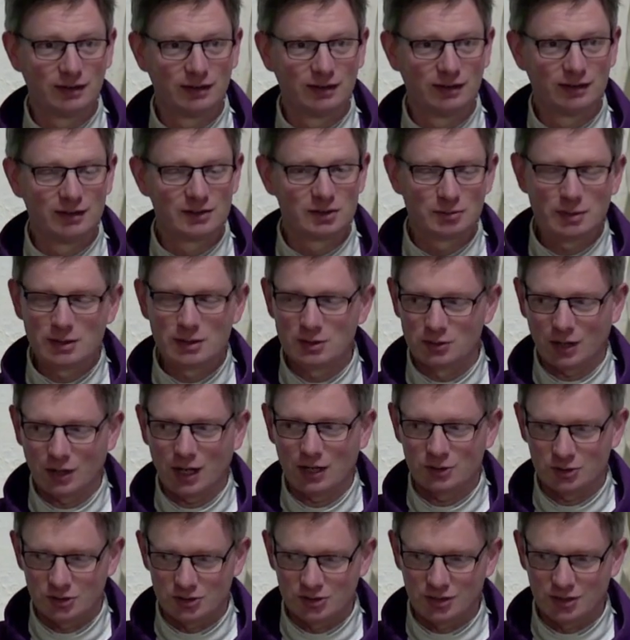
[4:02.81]
Do you mean? You can't
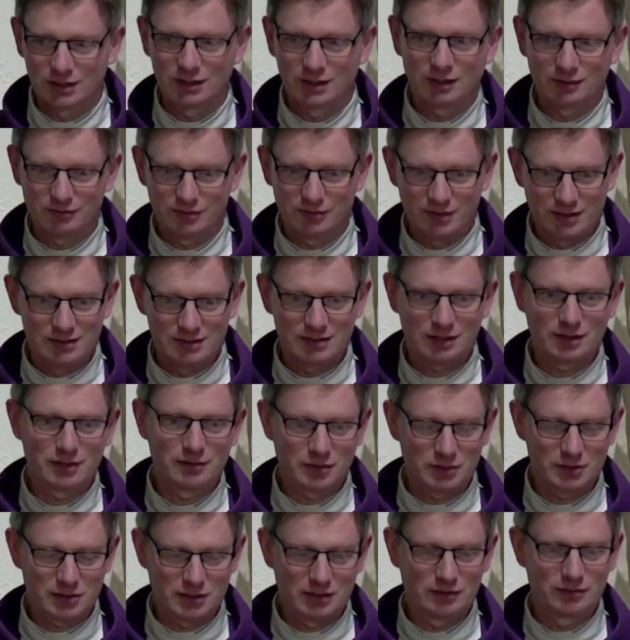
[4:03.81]
just sit there feeling sorry for
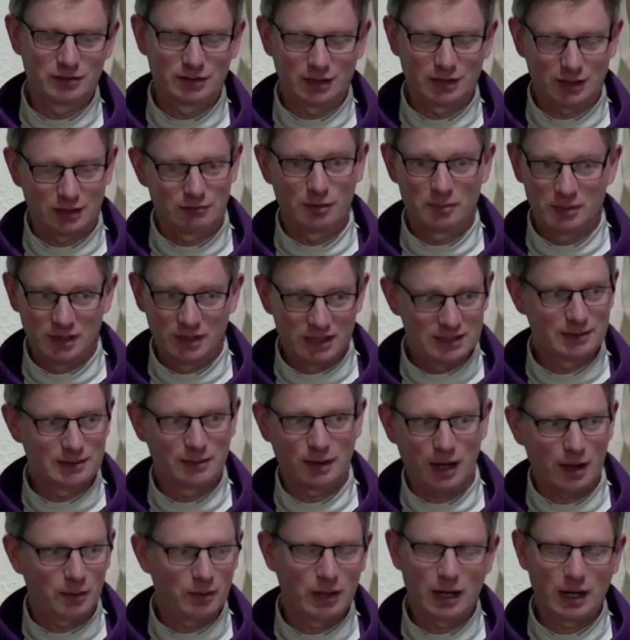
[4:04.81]
yourself and kind of reminiscing about
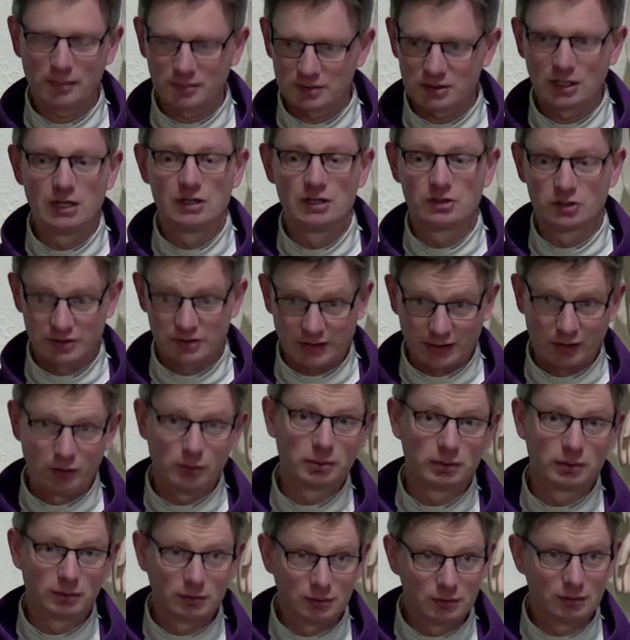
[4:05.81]
how it happened. Just get up,
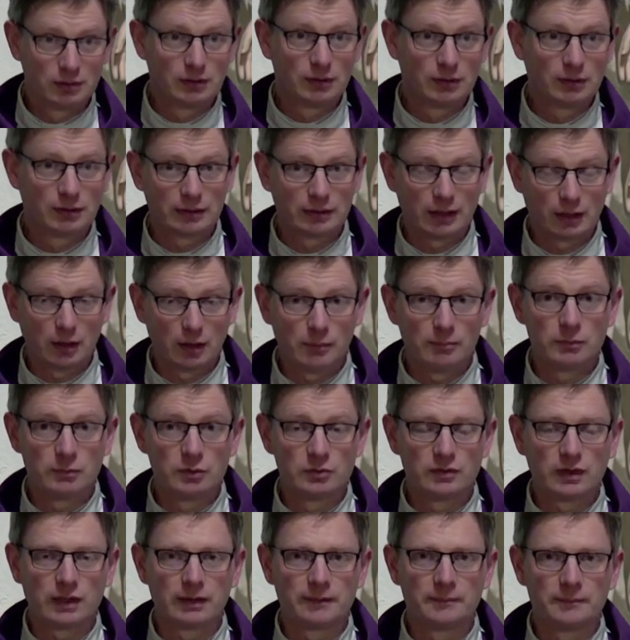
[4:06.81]
get up and move
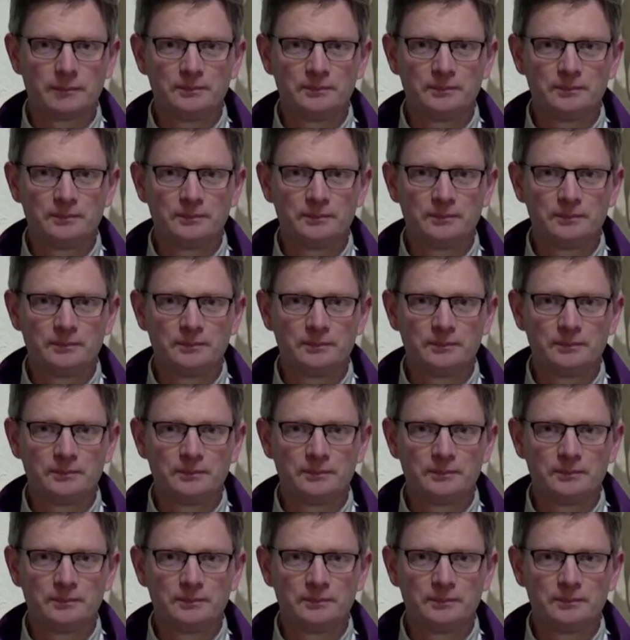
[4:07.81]
on.